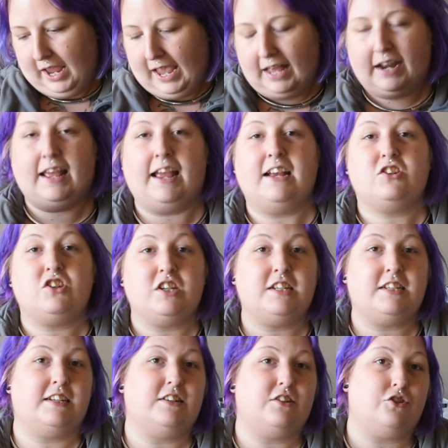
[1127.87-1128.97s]
And I actually
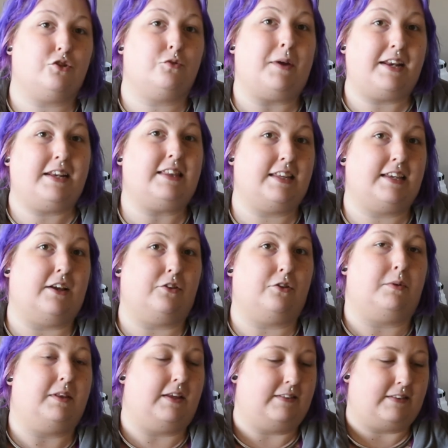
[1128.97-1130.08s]
didn't do anything else
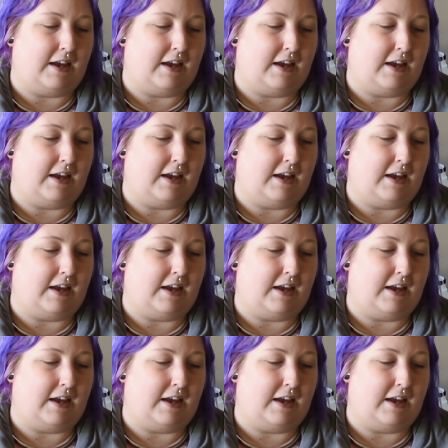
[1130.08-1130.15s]
with this.